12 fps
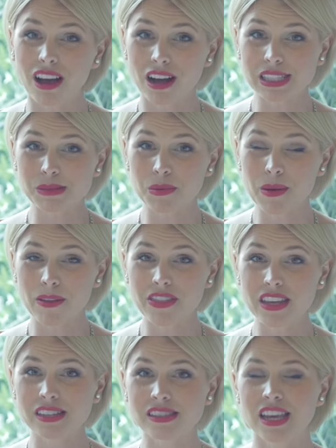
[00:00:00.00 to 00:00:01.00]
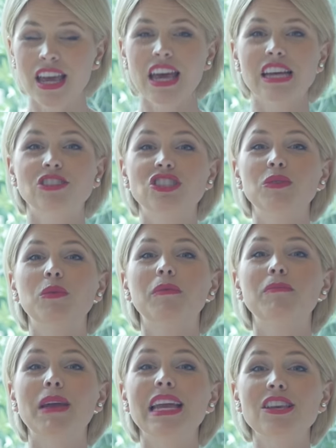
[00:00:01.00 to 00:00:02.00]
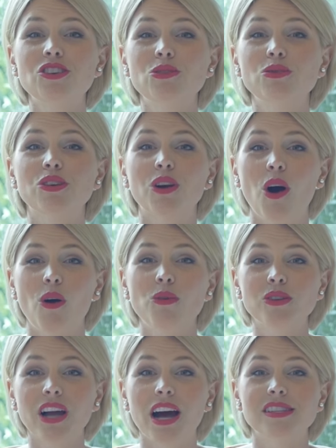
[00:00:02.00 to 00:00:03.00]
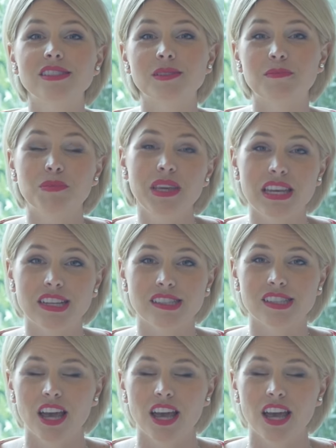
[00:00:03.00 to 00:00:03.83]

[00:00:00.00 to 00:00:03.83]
awesome about this is she will make you your own custom piece.